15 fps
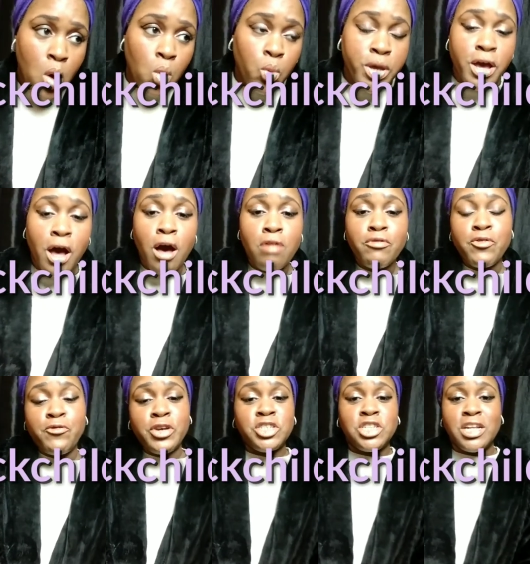We are
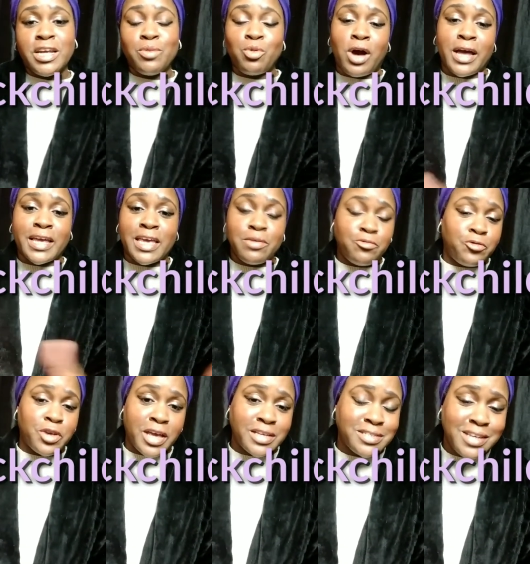officially, I keep
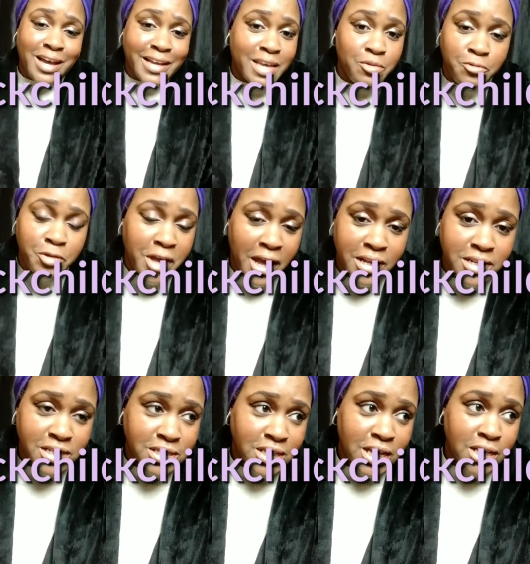forgetting
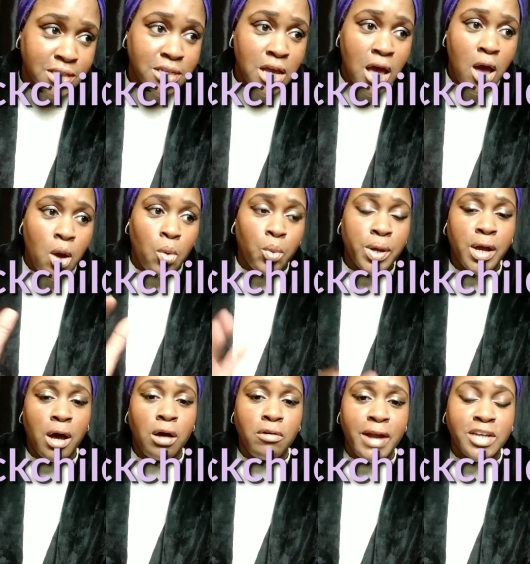these things. We
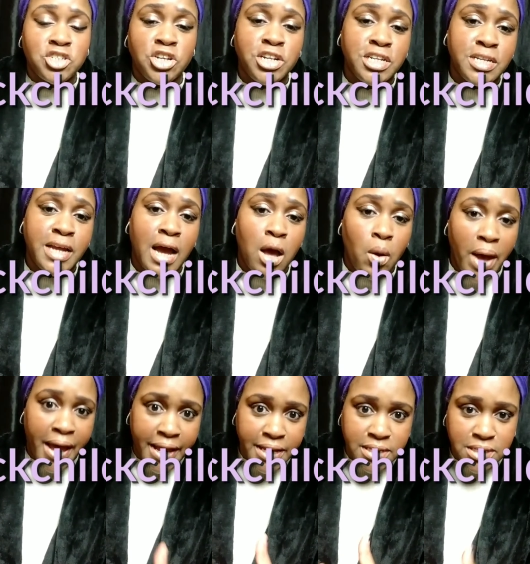are actually now
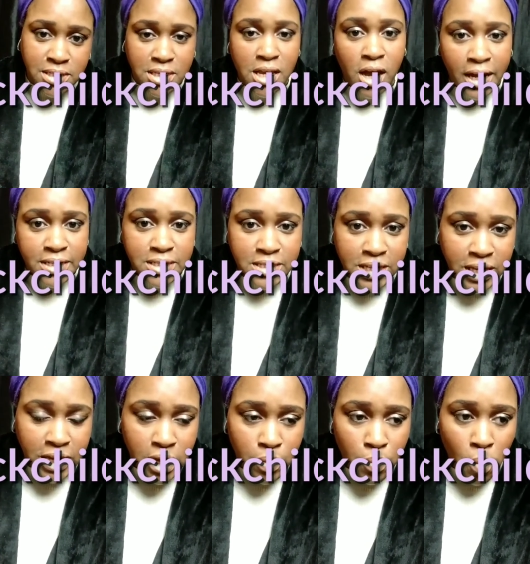a
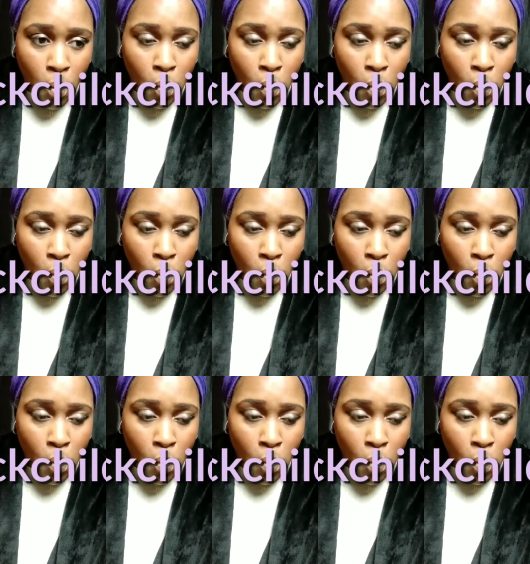CIC.